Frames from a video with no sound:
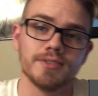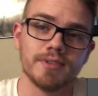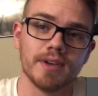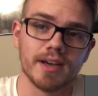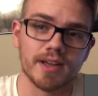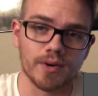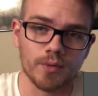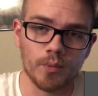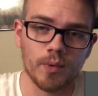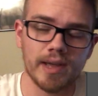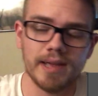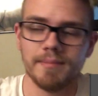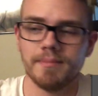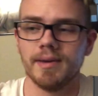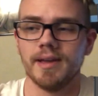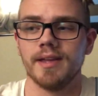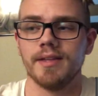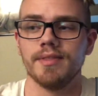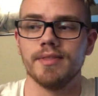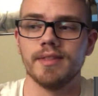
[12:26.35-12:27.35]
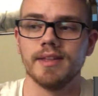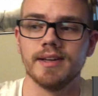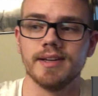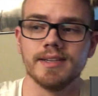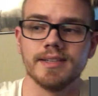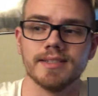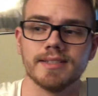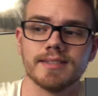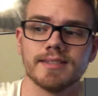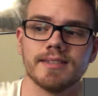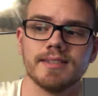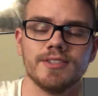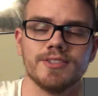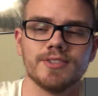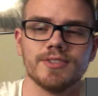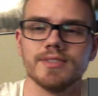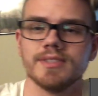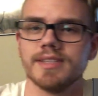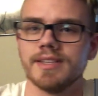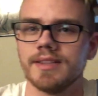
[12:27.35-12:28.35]
you gotta weight paint things
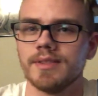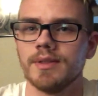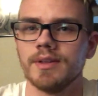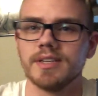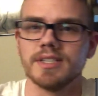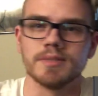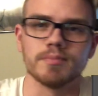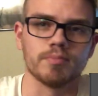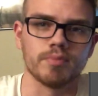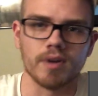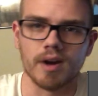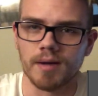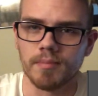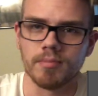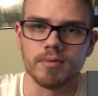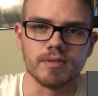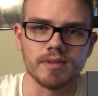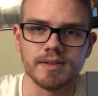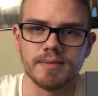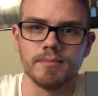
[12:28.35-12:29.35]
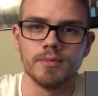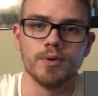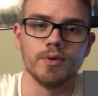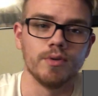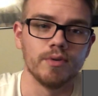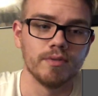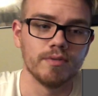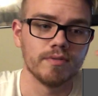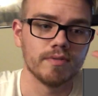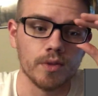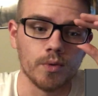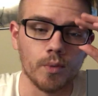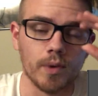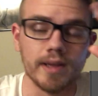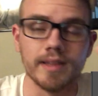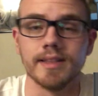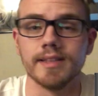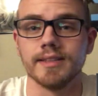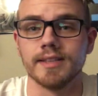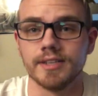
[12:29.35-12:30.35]
so that things properly move the
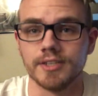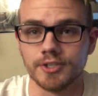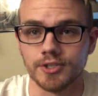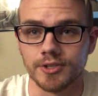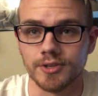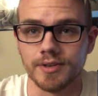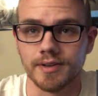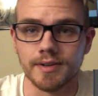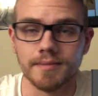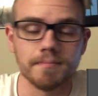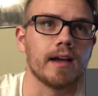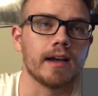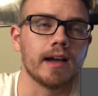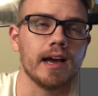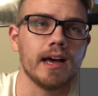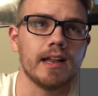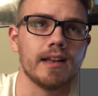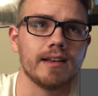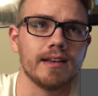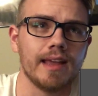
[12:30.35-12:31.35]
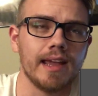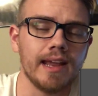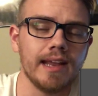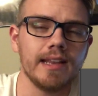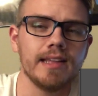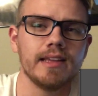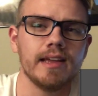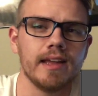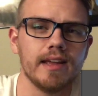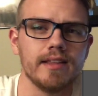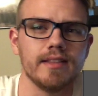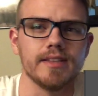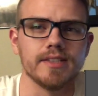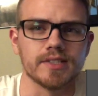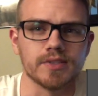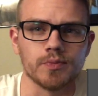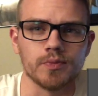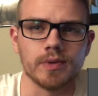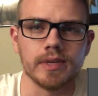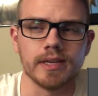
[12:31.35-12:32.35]
way that they should. I got an 88
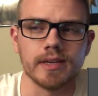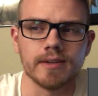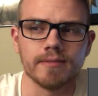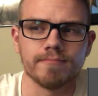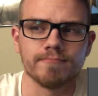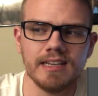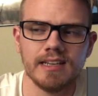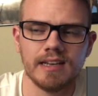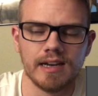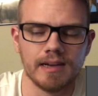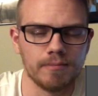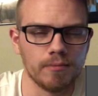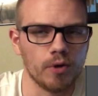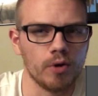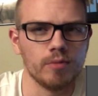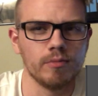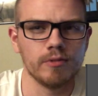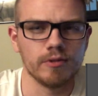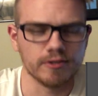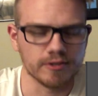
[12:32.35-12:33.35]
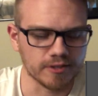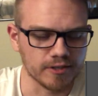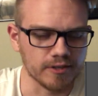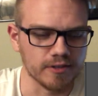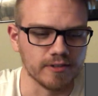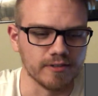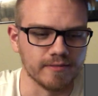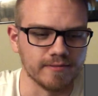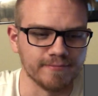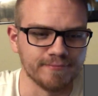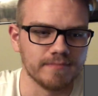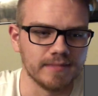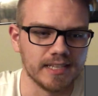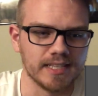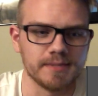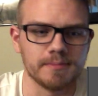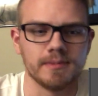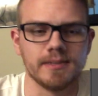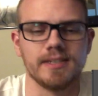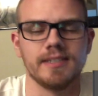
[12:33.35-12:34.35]
this week, and I'm almost certain
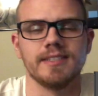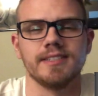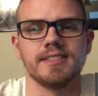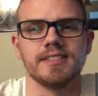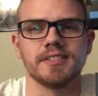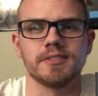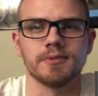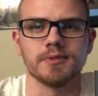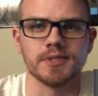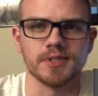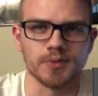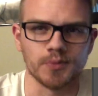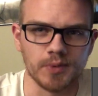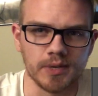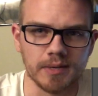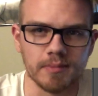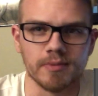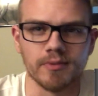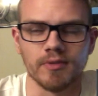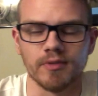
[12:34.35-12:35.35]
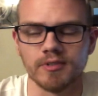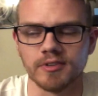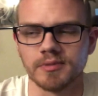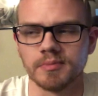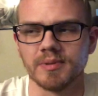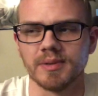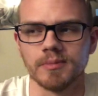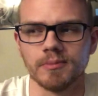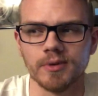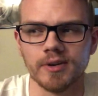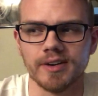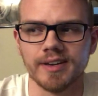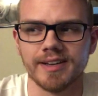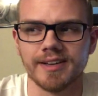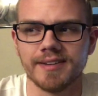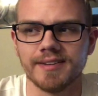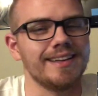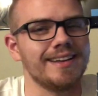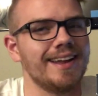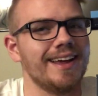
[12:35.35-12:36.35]
that's because this was the week before spring
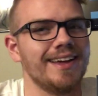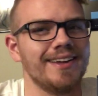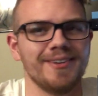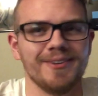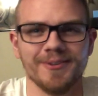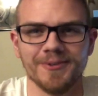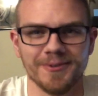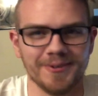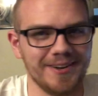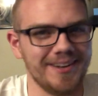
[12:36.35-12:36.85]
break, and I